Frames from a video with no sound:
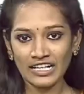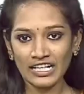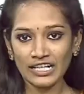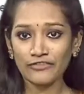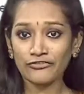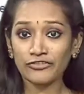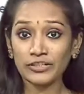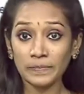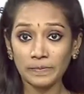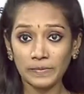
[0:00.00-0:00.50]

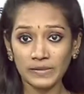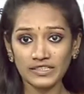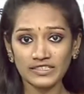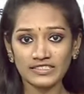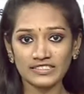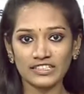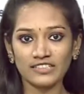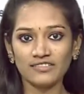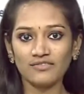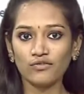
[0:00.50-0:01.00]
If a
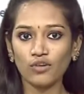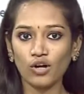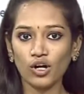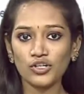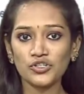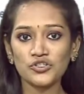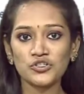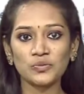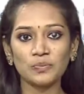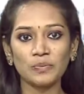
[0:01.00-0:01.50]
person
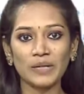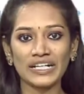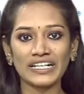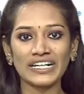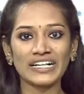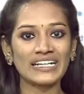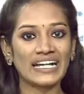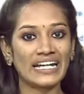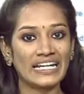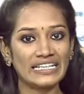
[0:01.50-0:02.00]
wants to buy
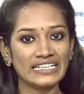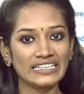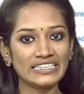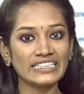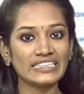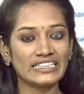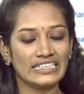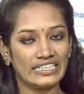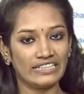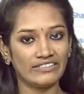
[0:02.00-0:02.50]
an LED
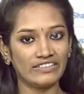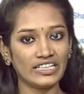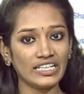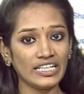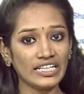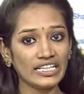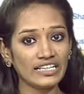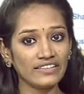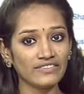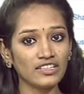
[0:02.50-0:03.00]
TV,
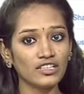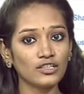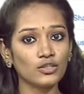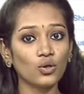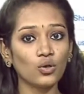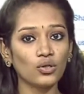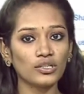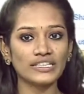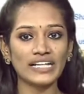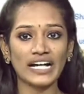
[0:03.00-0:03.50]
he will
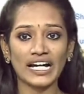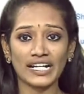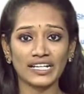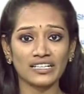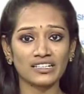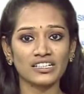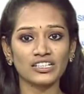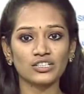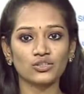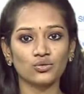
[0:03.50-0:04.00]
go
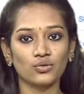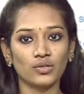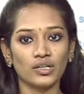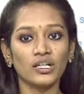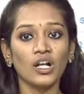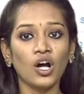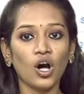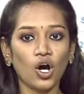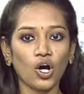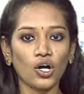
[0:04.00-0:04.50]
directly to an
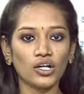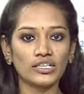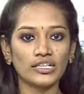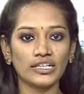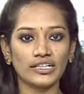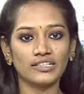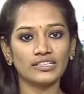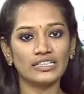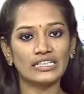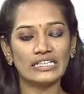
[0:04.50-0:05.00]

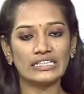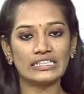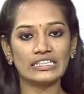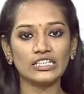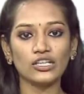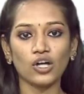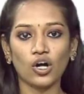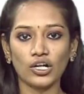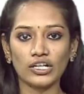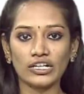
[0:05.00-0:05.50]
order in
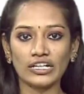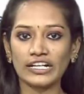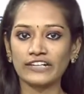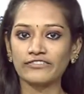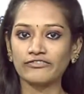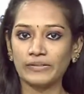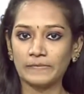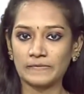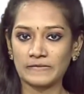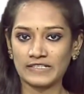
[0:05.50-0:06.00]
the online
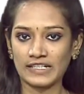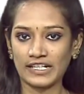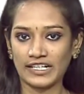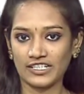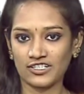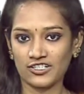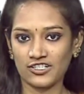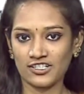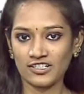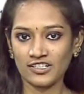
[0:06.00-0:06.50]

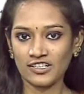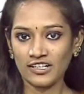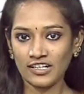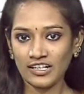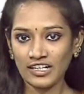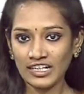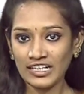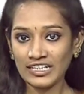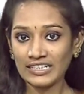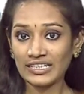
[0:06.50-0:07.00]
websites.
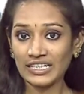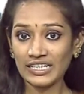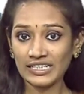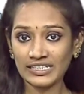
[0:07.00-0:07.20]
The